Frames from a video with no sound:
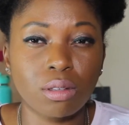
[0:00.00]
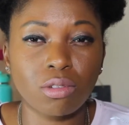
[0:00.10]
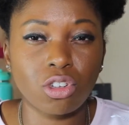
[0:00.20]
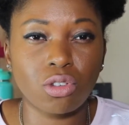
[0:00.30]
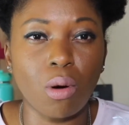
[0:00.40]
So
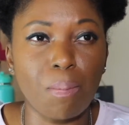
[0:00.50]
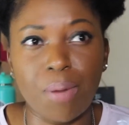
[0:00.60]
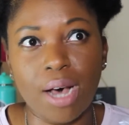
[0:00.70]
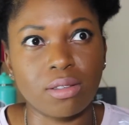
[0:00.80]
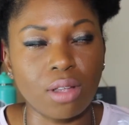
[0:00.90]
just don't
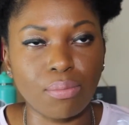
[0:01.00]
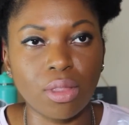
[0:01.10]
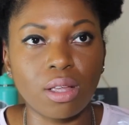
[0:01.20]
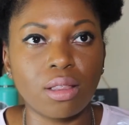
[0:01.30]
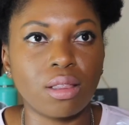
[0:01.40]
buy
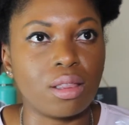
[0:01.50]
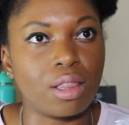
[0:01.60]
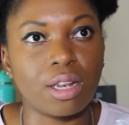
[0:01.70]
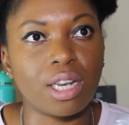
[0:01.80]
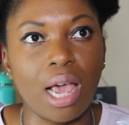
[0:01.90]
something
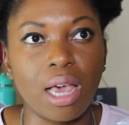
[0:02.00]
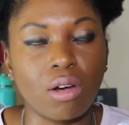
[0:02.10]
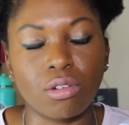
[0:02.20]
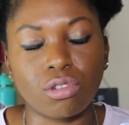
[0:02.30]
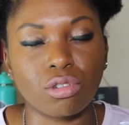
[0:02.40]
the day
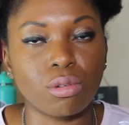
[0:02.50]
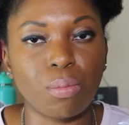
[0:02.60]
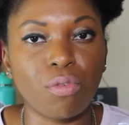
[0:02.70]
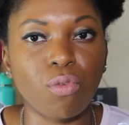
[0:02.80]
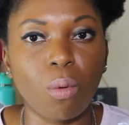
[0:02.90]
or two
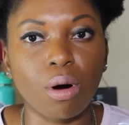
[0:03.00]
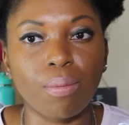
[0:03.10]
before a